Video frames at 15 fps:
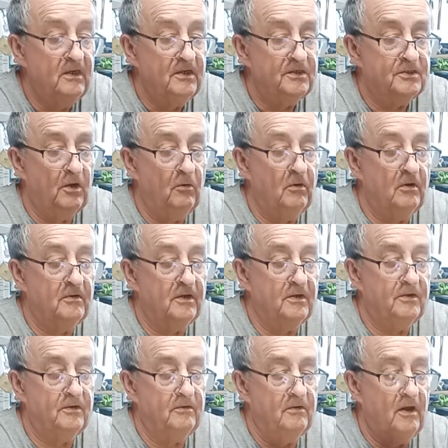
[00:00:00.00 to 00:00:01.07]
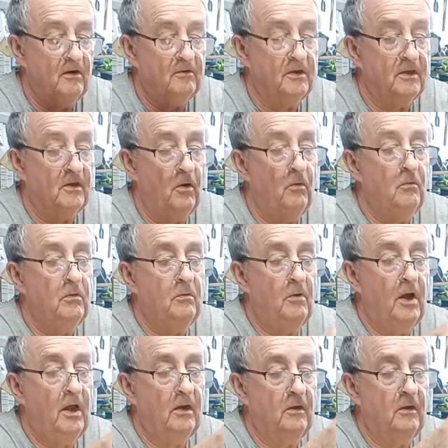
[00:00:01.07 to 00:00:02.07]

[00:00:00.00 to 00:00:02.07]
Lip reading: So all I'm going to do now, I'm going to go all the way